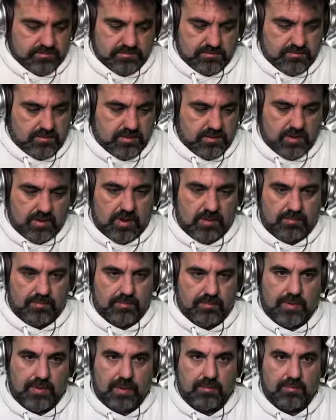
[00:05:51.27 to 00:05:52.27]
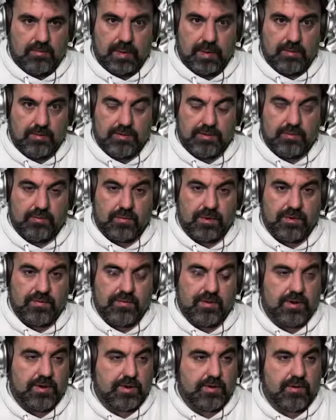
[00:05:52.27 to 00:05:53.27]
I'm able to riff
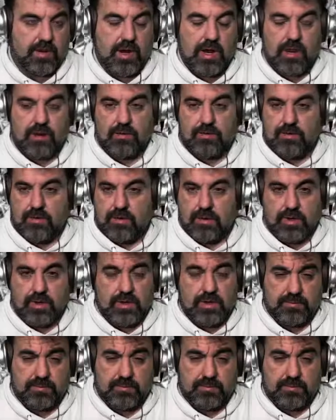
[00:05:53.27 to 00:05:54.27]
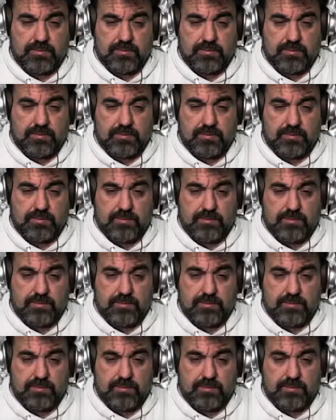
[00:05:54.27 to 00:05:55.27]
on the crowd, it could probably extend it
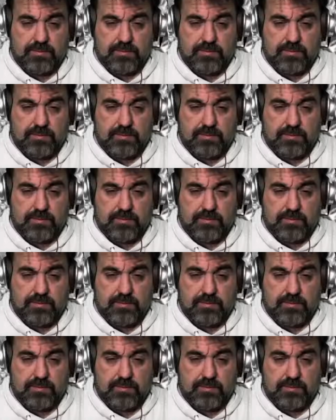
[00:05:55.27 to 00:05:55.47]
longer.